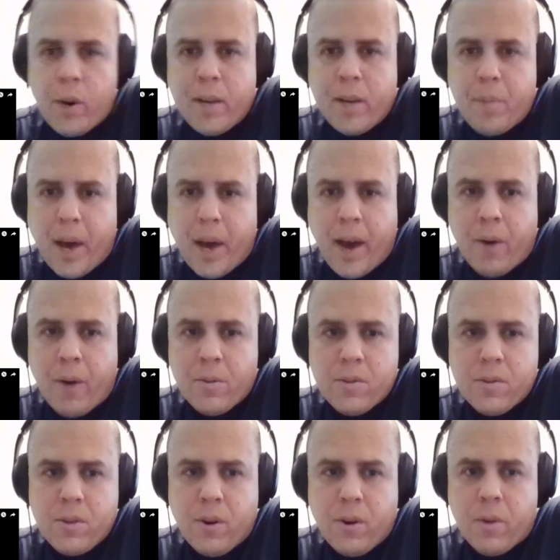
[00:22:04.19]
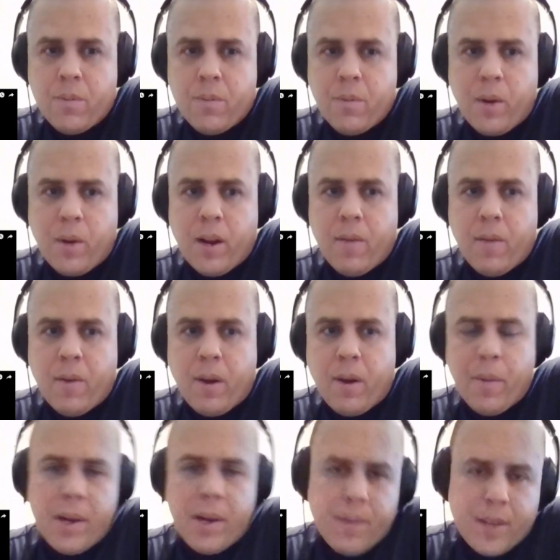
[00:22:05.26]
pounds or whatever. I
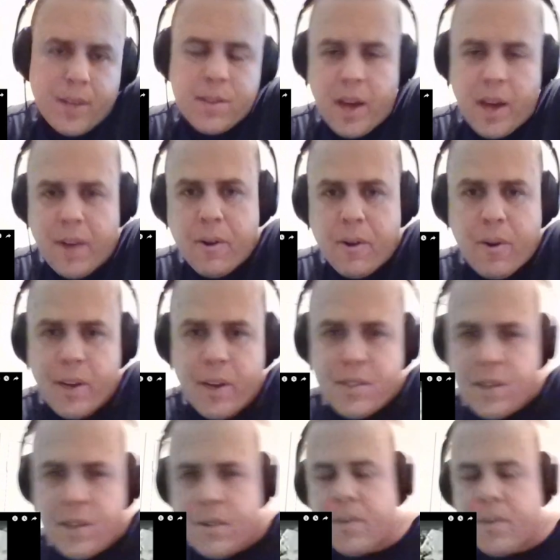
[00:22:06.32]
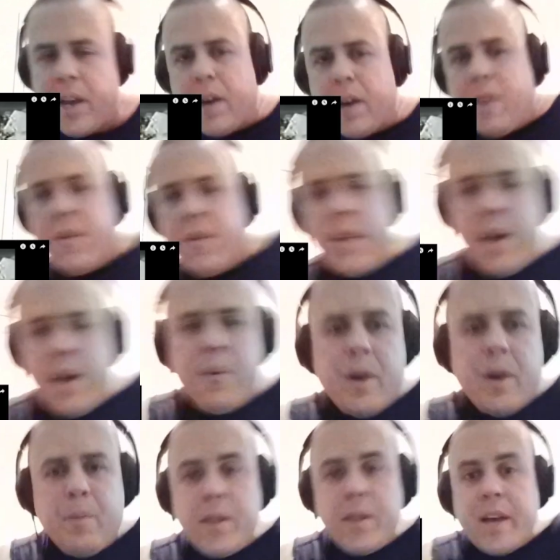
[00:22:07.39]
mean, that's kind of crazy to think of it that way,
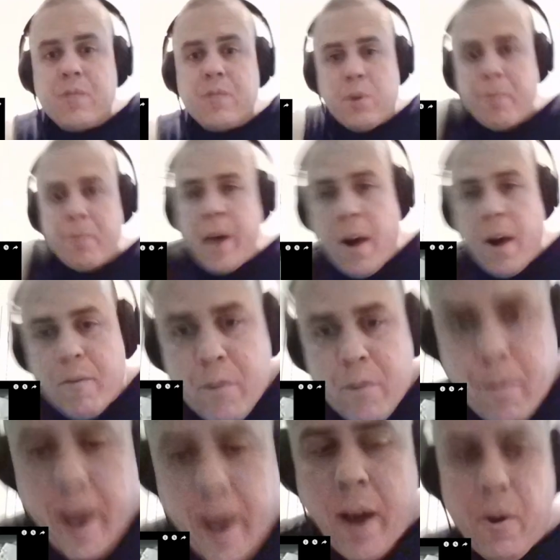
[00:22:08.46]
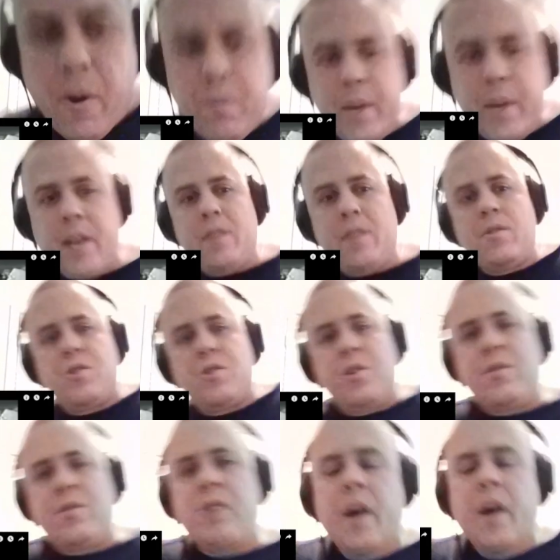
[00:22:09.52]
but that's what pound for pound means.
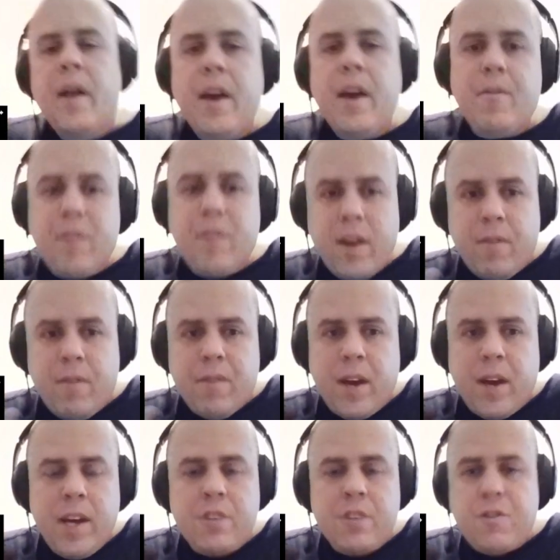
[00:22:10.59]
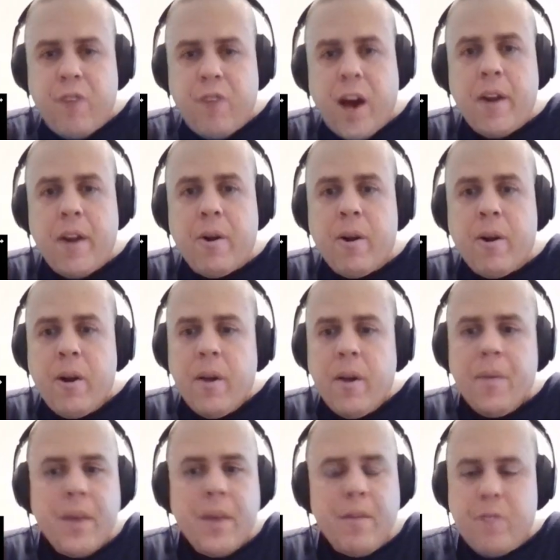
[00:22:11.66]
Just if each fighter,
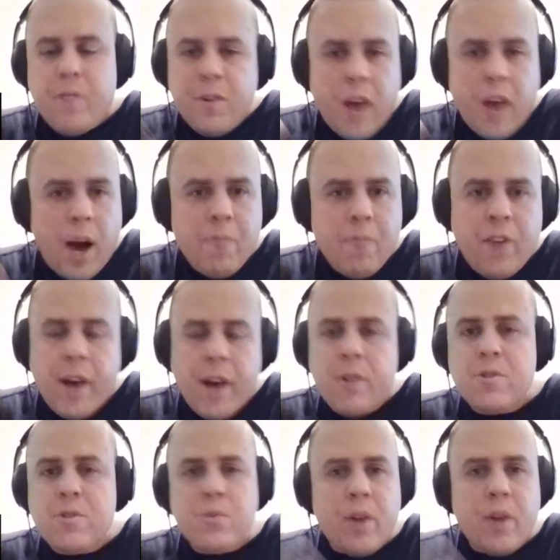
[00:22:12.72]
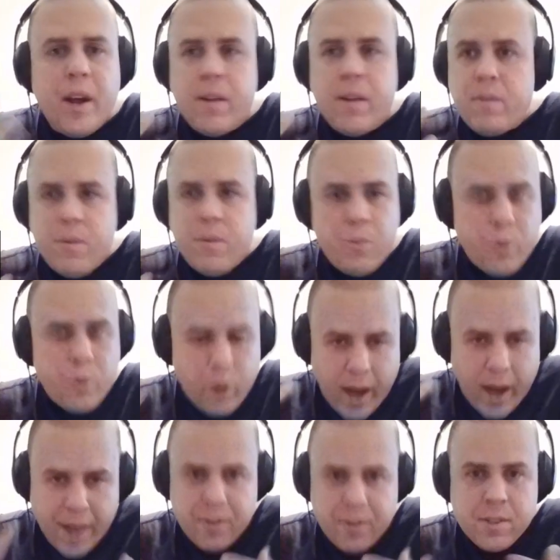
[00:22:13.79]
if the top fighters were
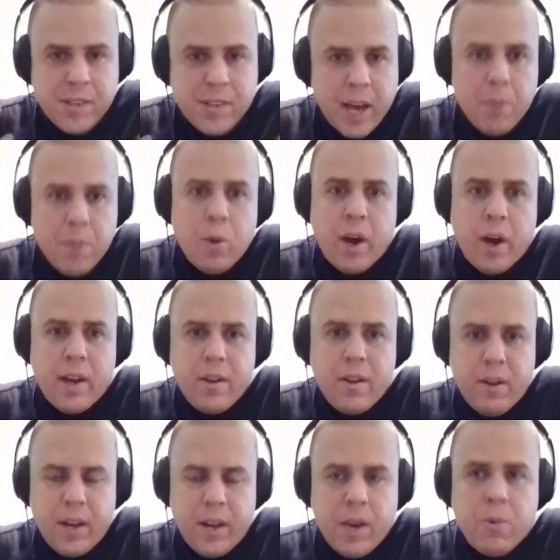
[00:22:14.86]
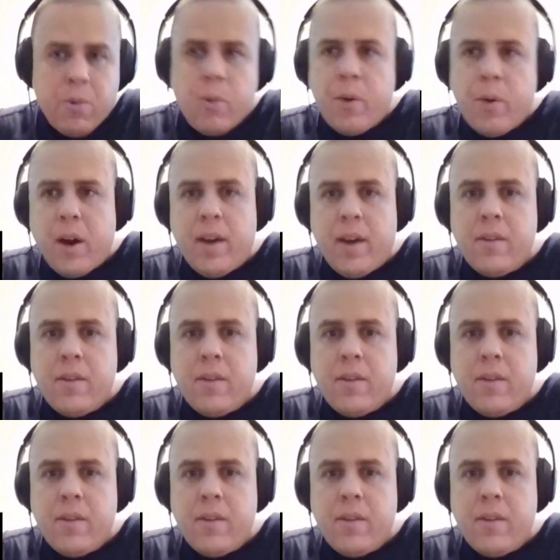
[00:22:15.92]
at the same weight, an equal weight,